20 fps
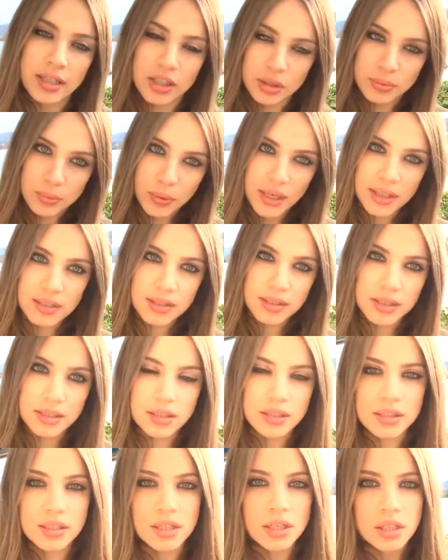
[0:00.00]

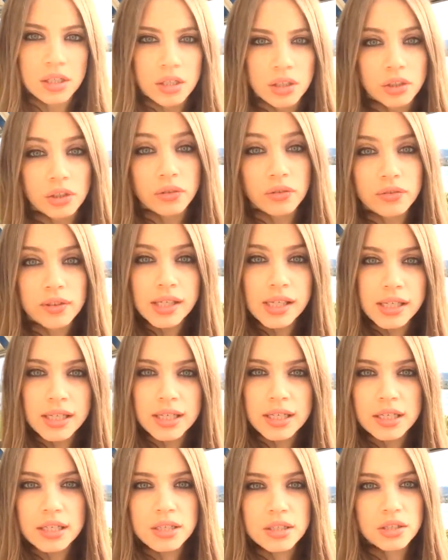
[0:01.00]
expresses your
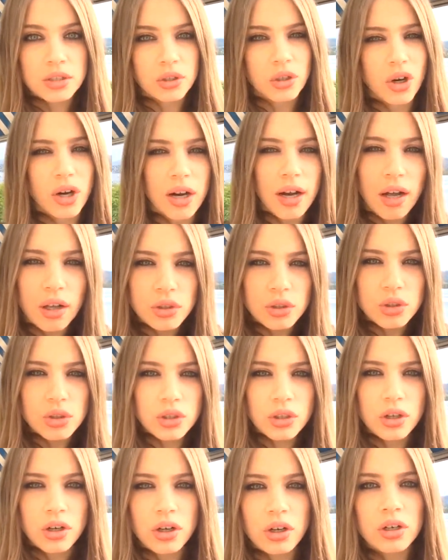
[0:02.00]
feelings, your
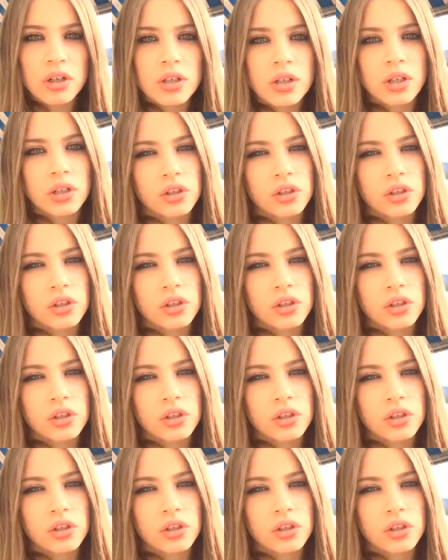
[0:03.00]
culture,